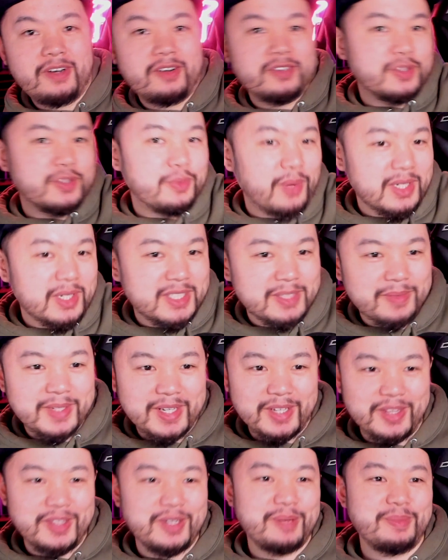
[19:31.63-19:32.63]
Or if you want something a
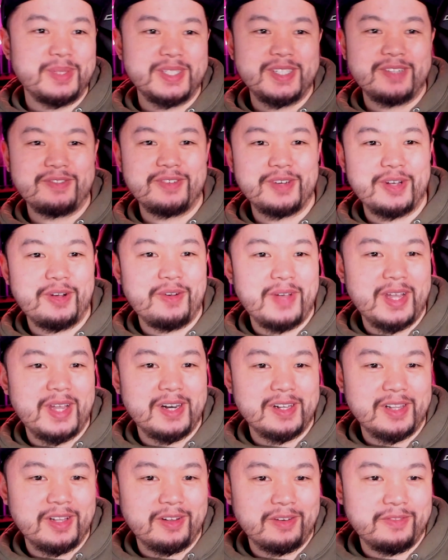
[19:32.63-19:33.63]
little bit different, go ahead and
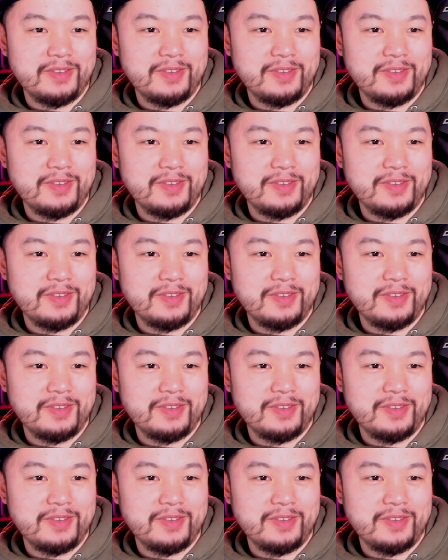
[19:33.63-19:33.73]
click over